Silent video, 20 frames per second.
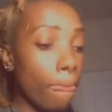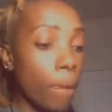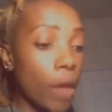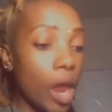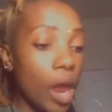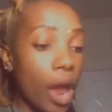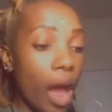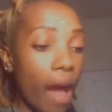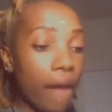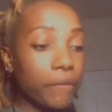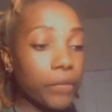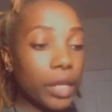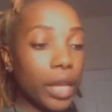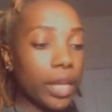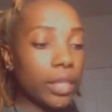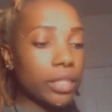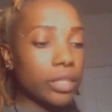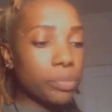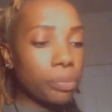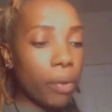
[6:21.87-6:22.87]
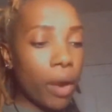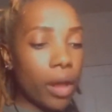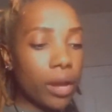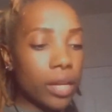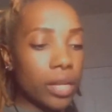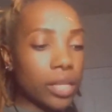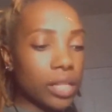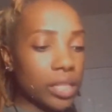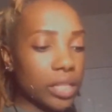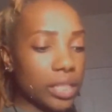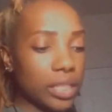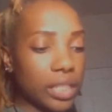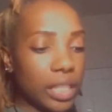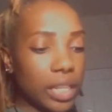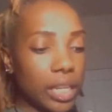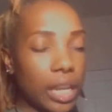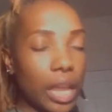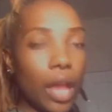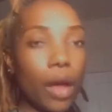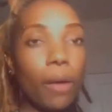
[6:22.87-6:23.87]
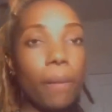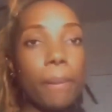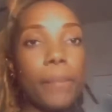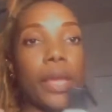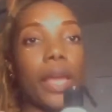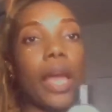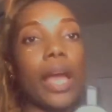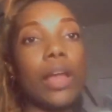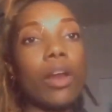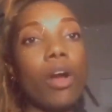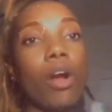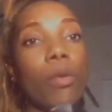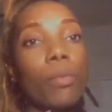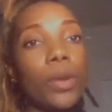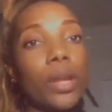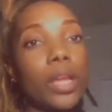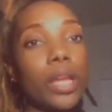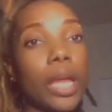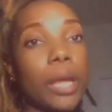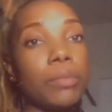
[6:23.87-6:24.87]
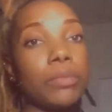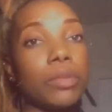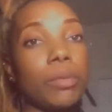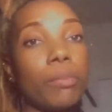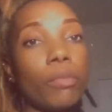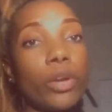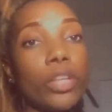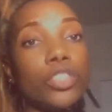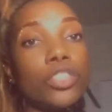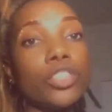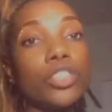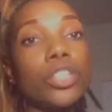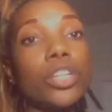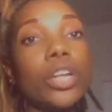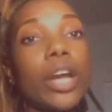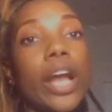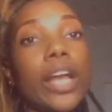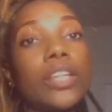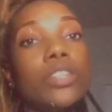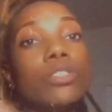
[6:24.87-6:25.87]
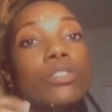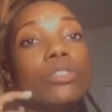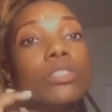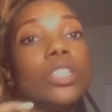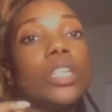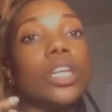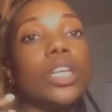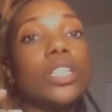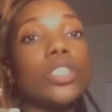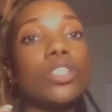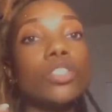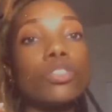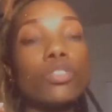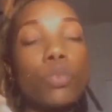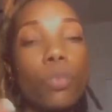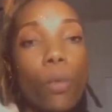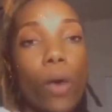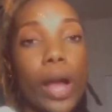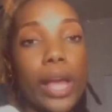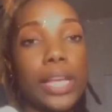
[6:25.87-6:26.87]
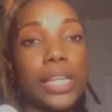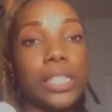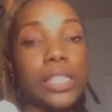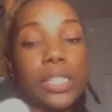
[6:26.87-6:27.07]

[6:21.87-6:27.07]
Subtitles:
I feel like this product didn't help me at all when it came to moisture. I used it twice.